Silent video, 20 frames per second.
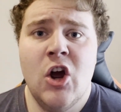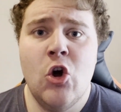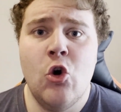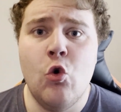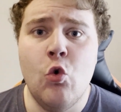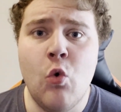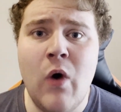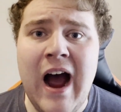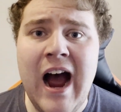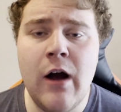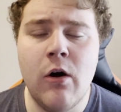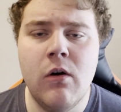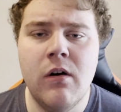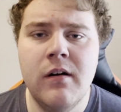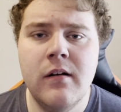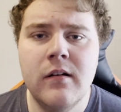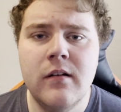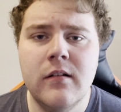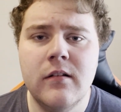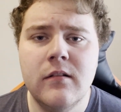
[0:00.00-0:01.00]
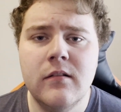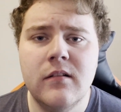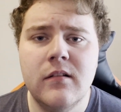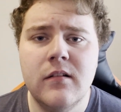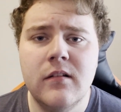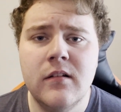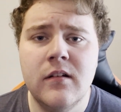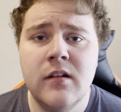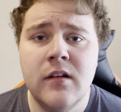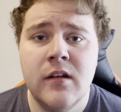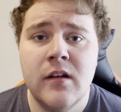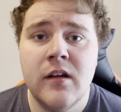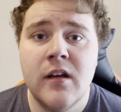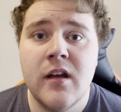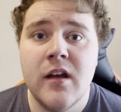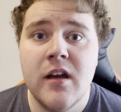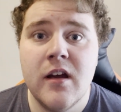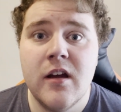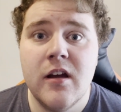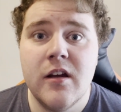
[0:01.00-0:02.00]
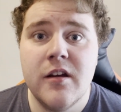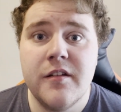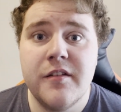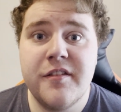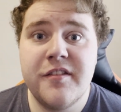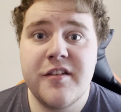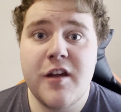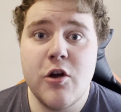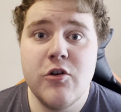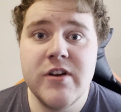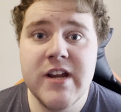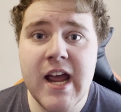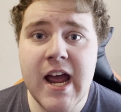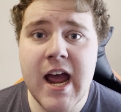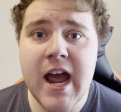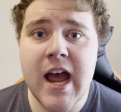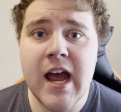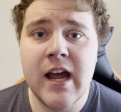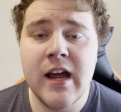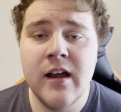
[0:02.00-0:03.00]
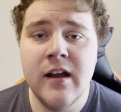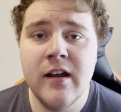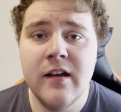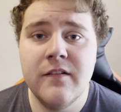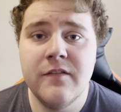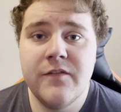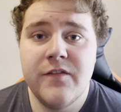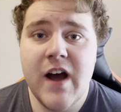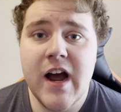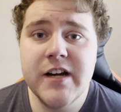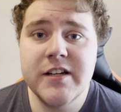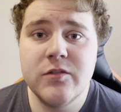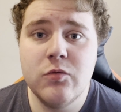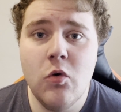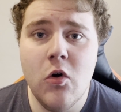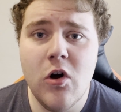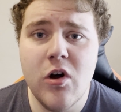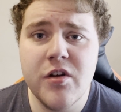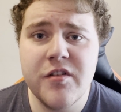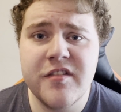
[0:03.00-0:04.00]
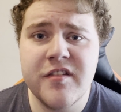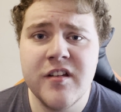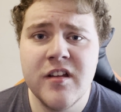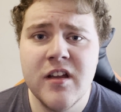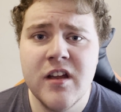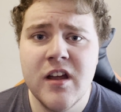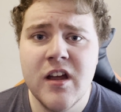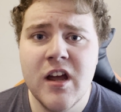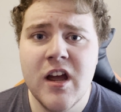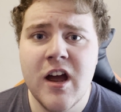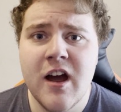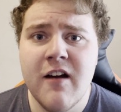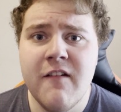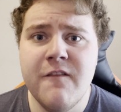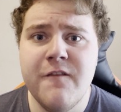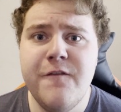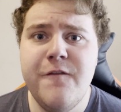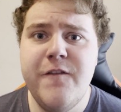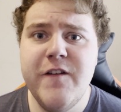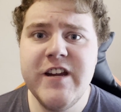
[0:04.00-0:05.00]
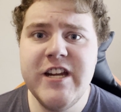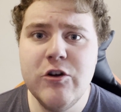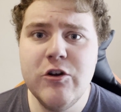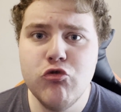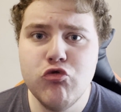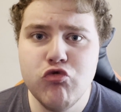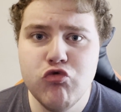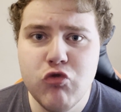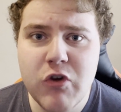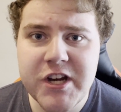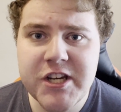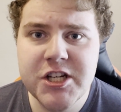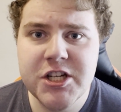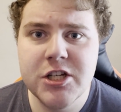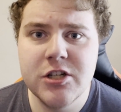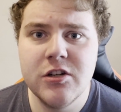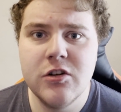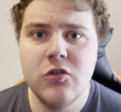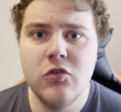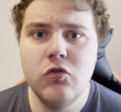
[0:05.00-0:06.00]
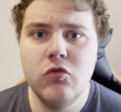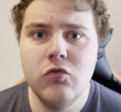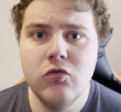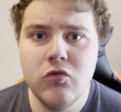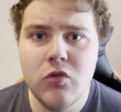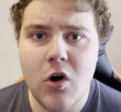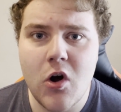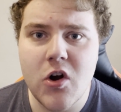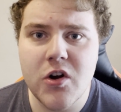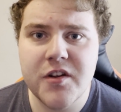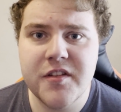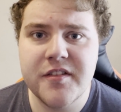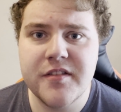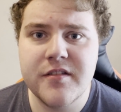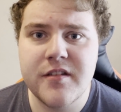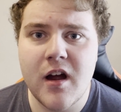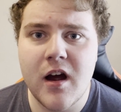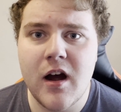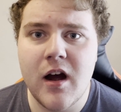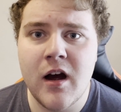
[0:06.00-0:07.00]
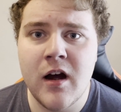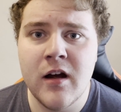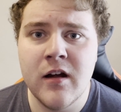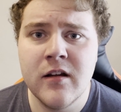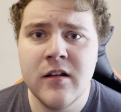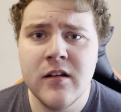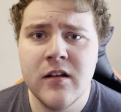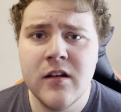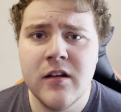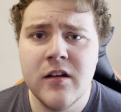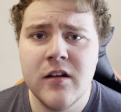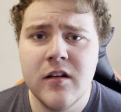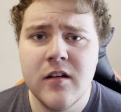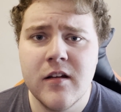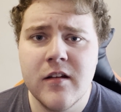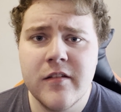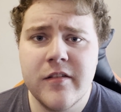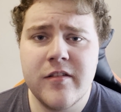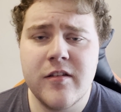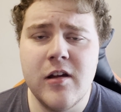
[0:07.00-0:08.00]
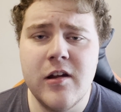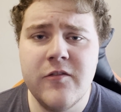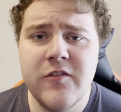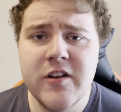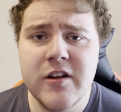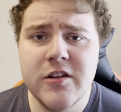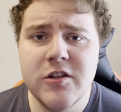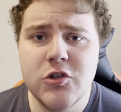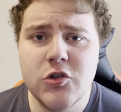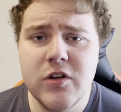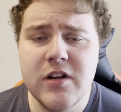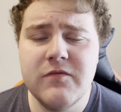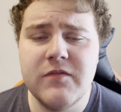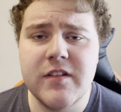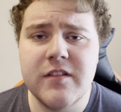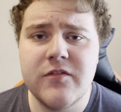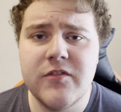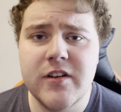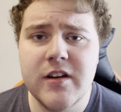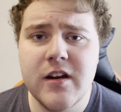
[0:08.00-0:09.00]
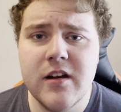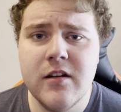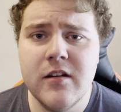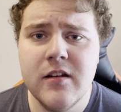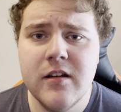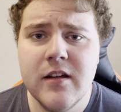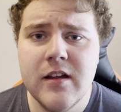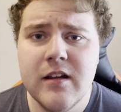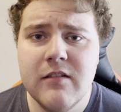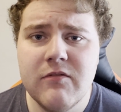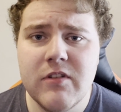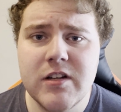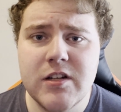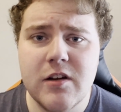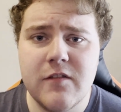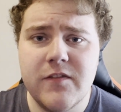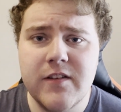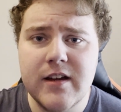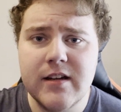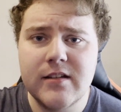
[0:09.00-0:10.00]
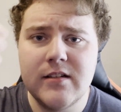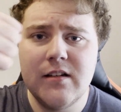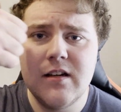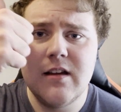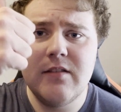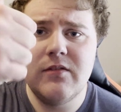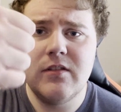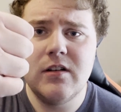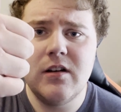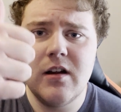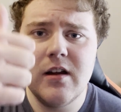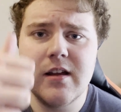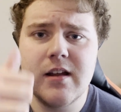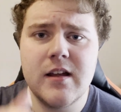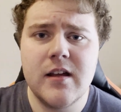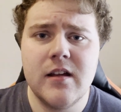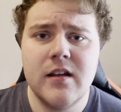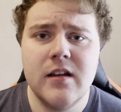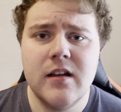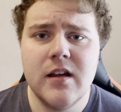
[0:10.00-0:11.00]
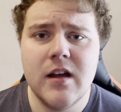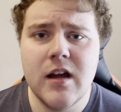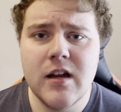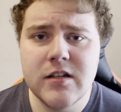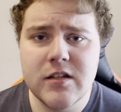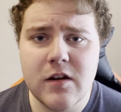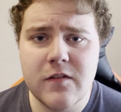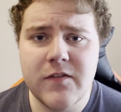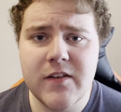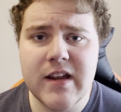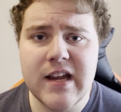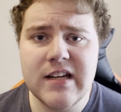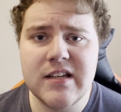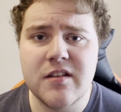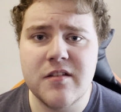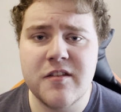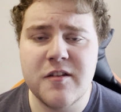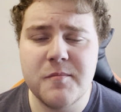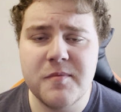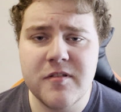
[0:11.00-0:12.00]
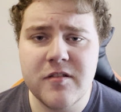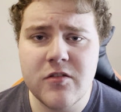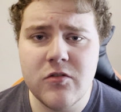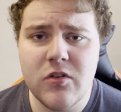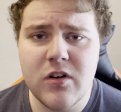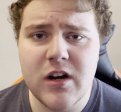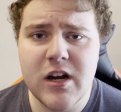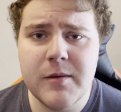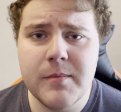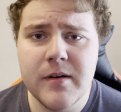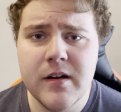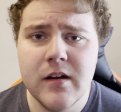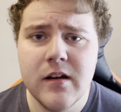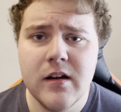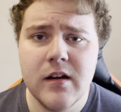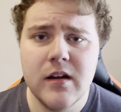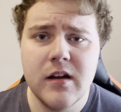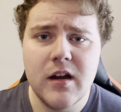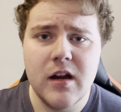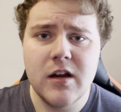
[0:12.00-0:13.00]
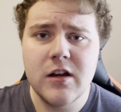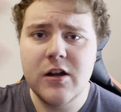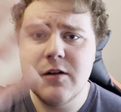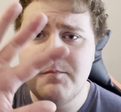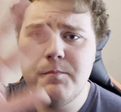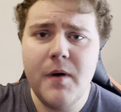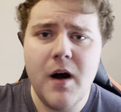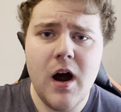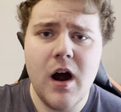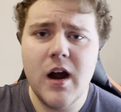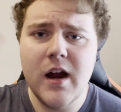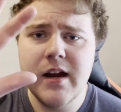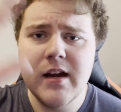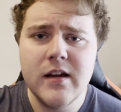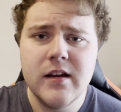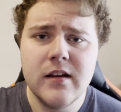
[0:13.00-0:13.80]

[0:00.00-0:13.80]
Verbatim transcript: Wow. So yeah, that was the original Rockstar. So if you enjoyed this video, then don't forget to leave a like, and don't forget to subscribe, and goodbye,